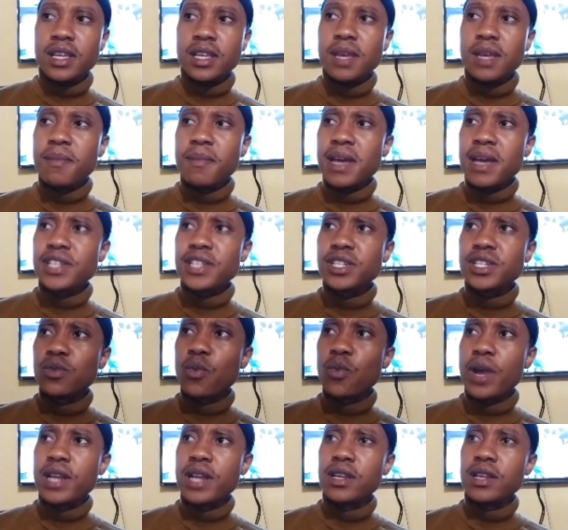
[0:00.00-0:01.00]

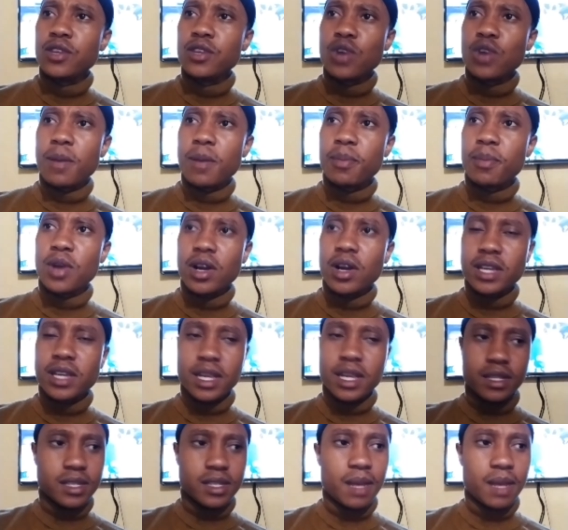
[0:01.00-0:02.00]
Imagine when you are
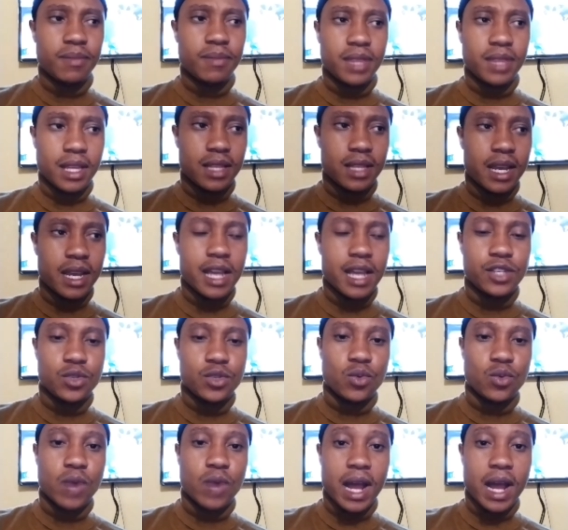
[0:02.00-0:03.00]
blocking something that has
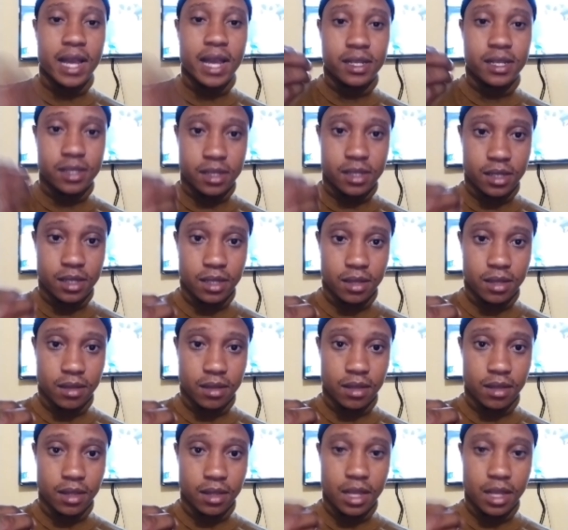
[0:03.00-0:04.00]
to
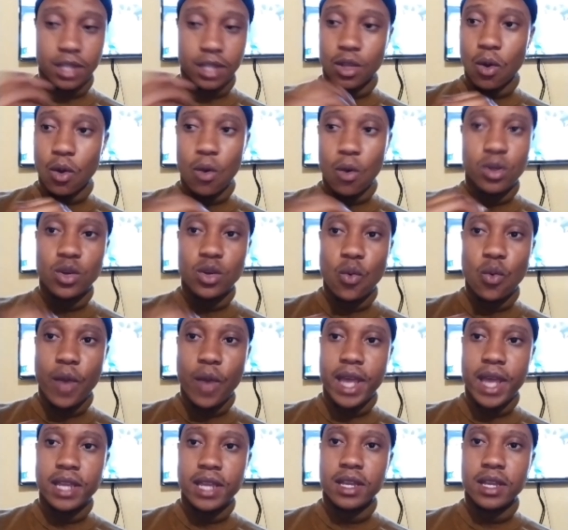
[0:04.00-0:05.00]
rise, that the only
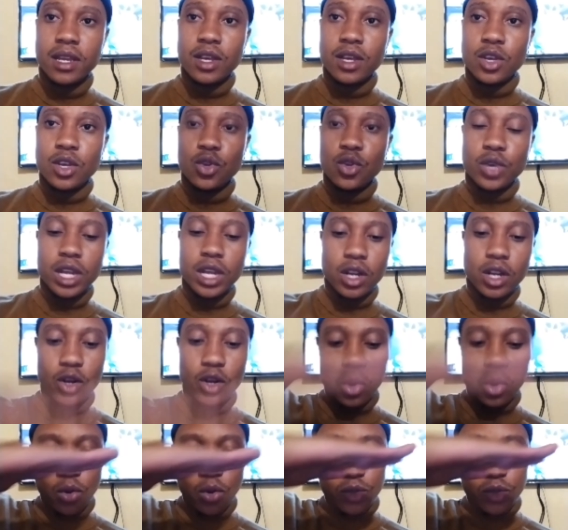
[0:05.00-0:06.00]
way you can
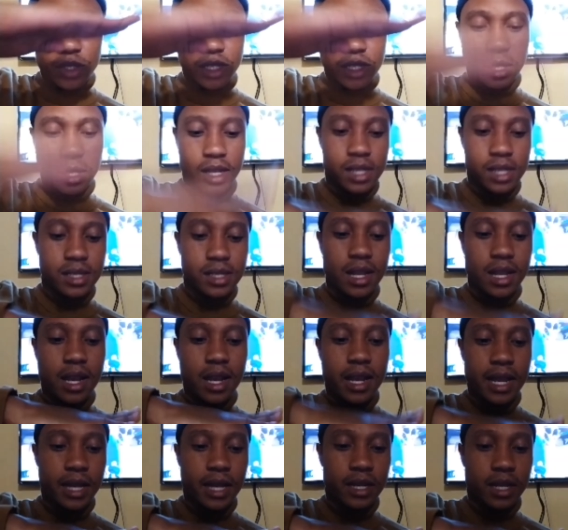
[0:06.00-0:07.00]
close is the
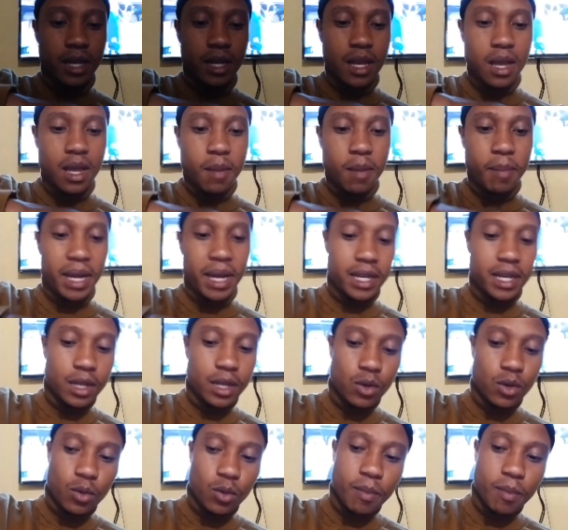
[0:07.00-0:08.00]
lid, but
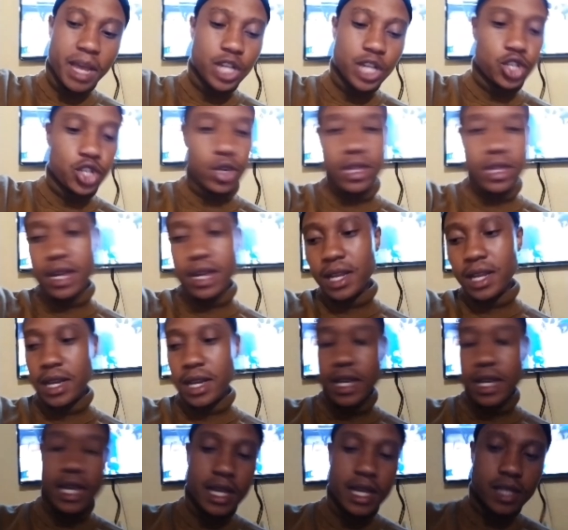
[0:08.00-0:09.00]
it will make sure that
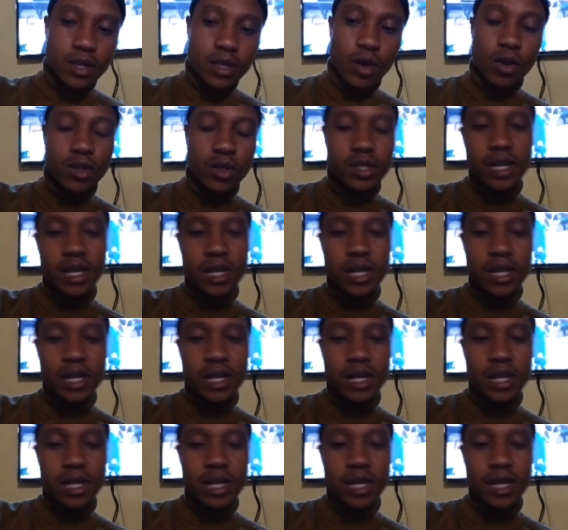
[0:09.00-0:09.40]
it hits all